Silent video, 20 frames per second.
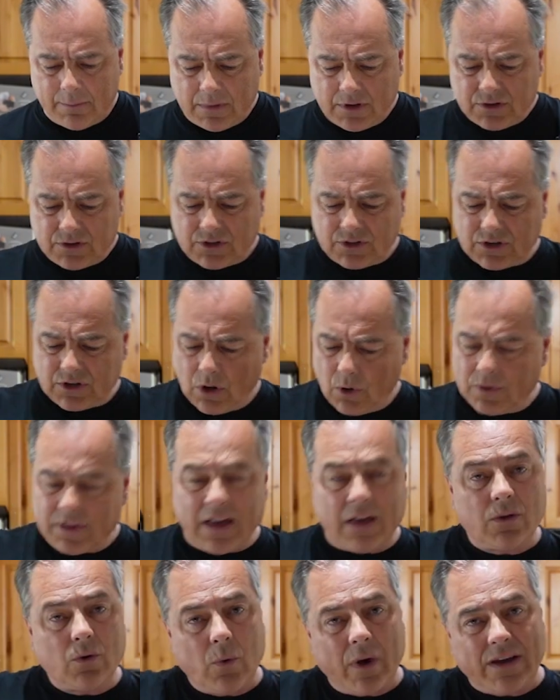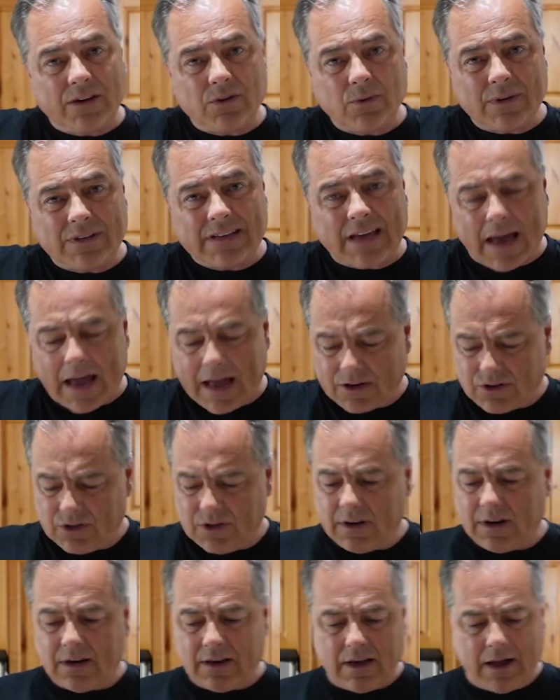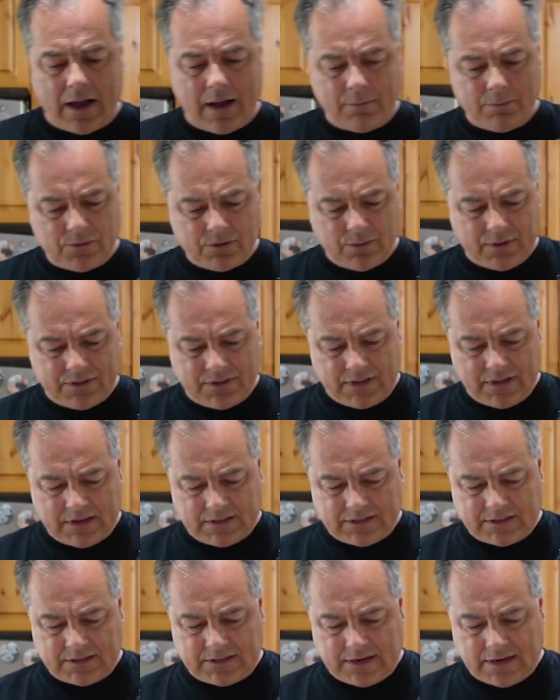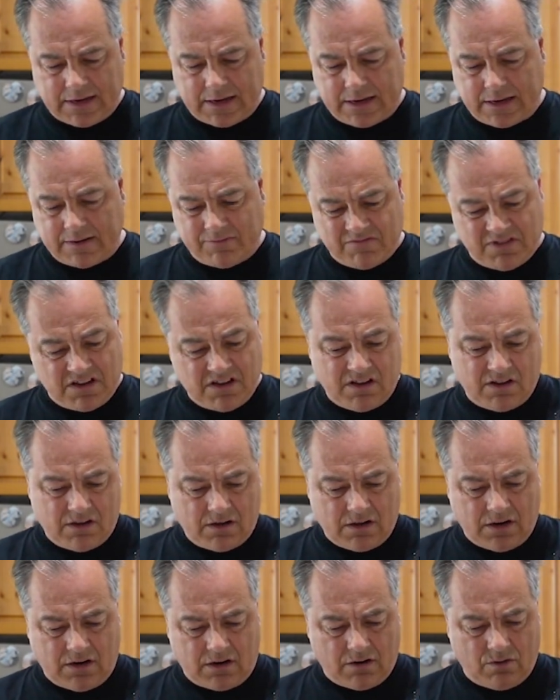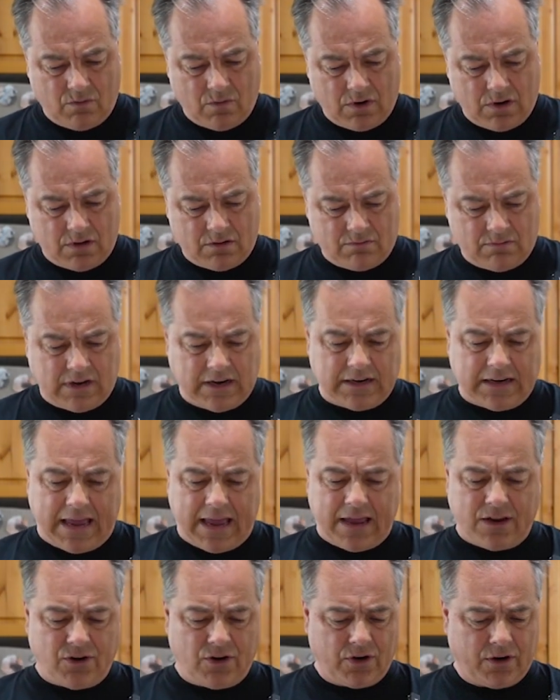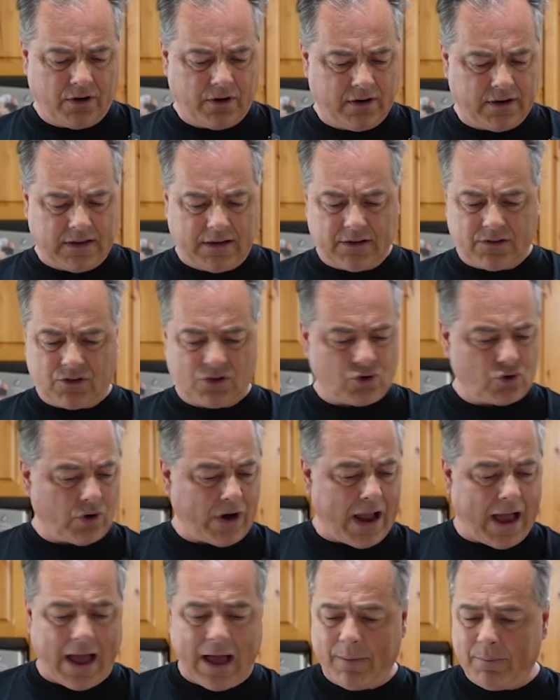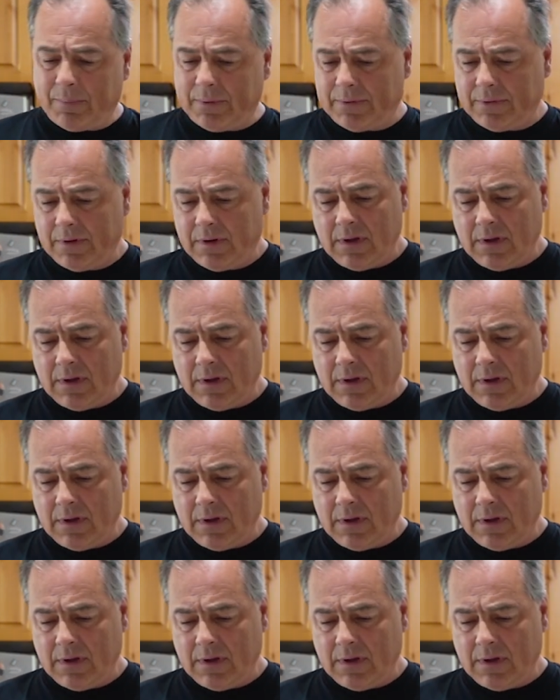So the other way to attach it, it comes with this I don't know, a lanyard, a strap,